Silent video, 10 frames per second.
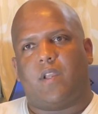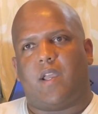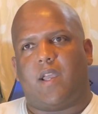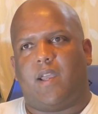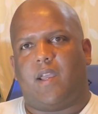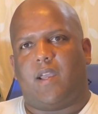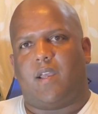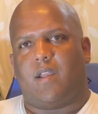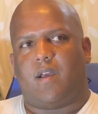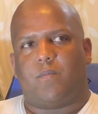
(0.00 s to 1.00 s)

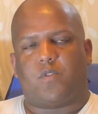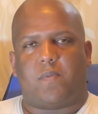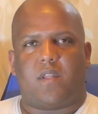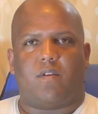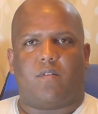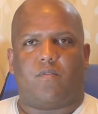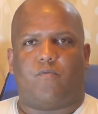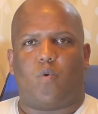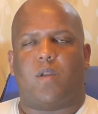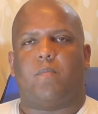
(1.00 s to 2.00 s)
and I'm spending
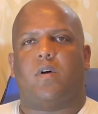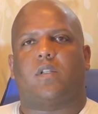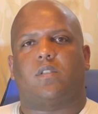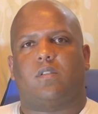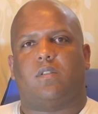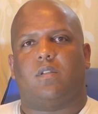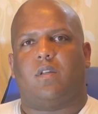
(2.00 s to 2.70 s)
$40,